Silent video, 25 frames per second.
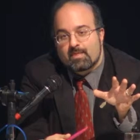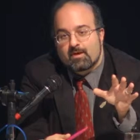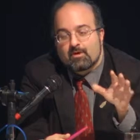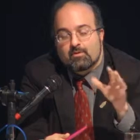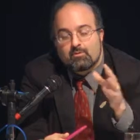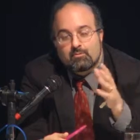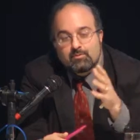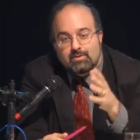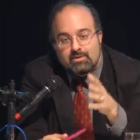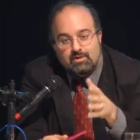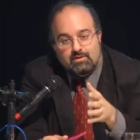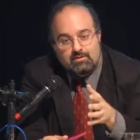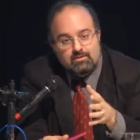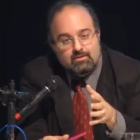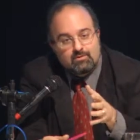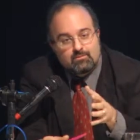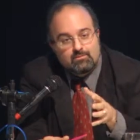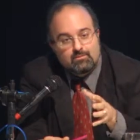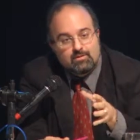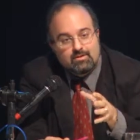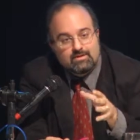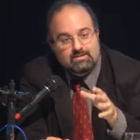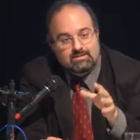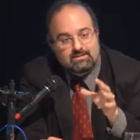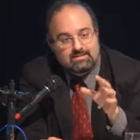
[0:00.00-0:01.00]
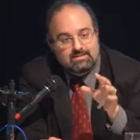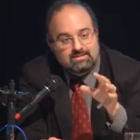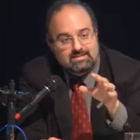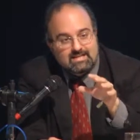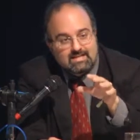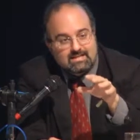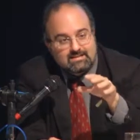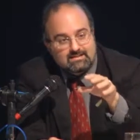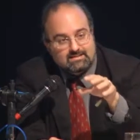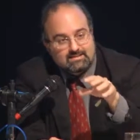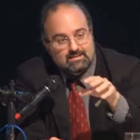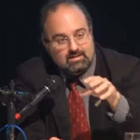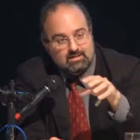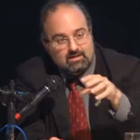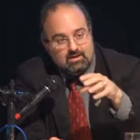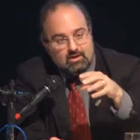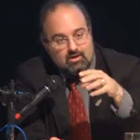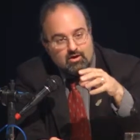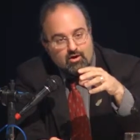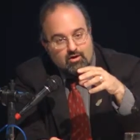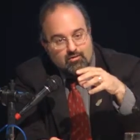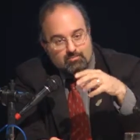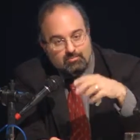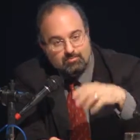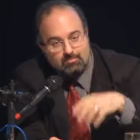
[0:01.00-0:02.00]
We are the ones that
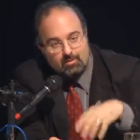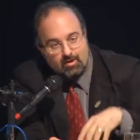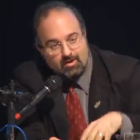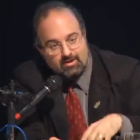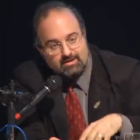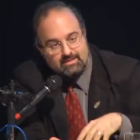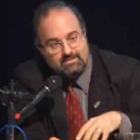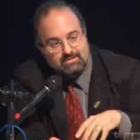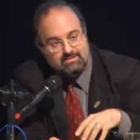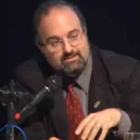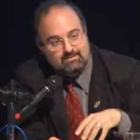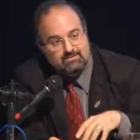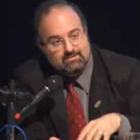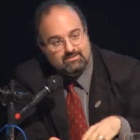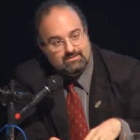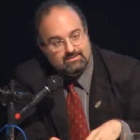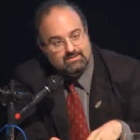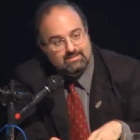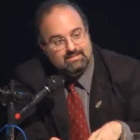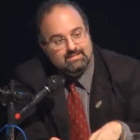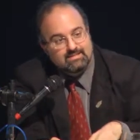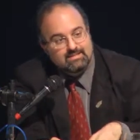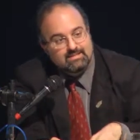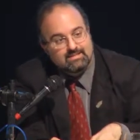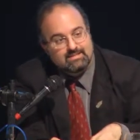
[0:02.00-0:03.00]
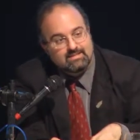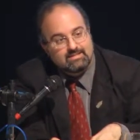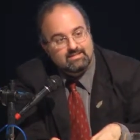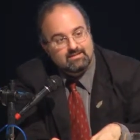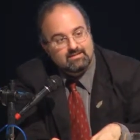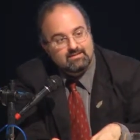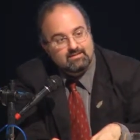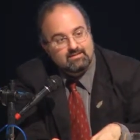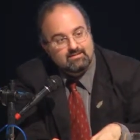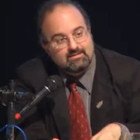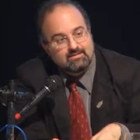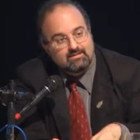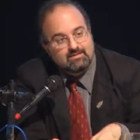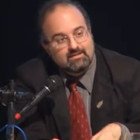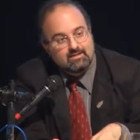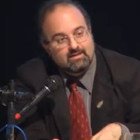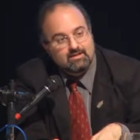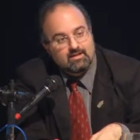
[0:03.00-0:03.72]
our bodies are sitting here,